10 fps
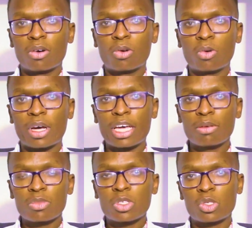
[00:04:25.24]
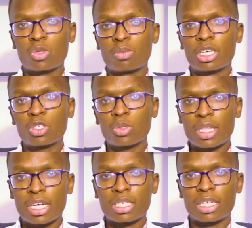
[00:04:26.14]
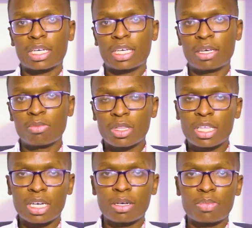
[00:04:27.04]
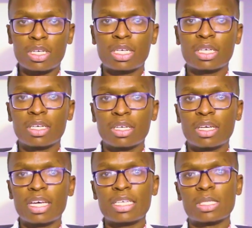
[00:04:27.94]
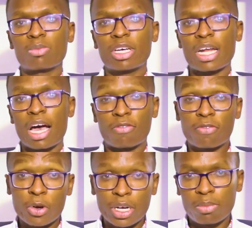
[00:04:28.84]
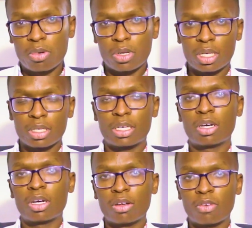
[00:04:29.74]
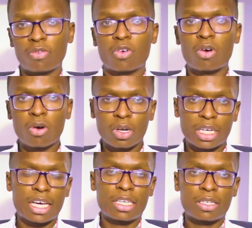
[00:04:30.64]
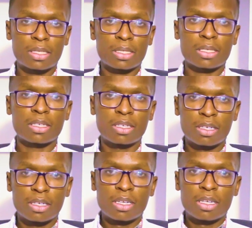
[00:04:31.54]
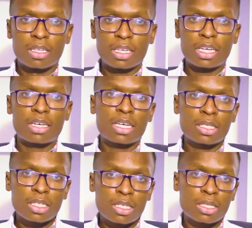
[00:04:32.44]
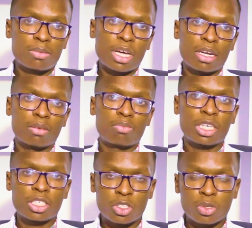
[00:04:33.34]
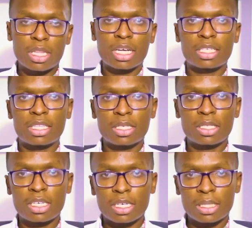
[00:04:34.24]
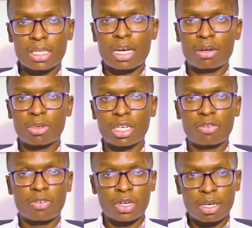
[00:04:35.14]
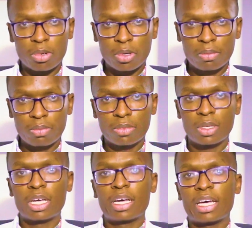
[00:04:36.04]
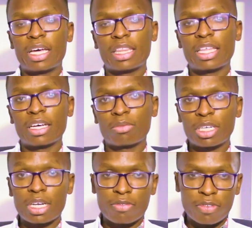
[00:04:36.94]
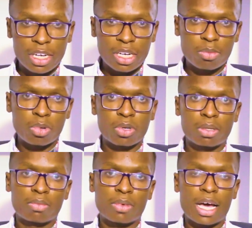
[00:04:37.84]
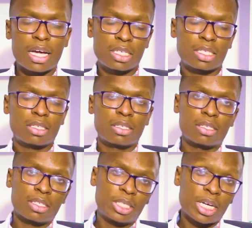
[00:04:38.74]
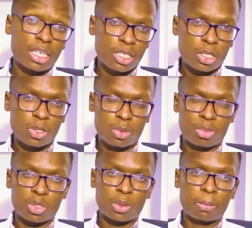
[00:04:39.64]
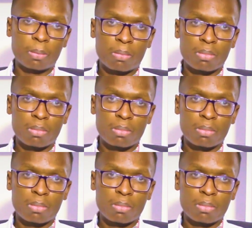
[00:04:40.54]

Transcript: who aims to make sure that chemotherapy is made affordable for all Kenyans. He does this and makes sure that these drugs are made affordable and they are made available at Janice Hospital.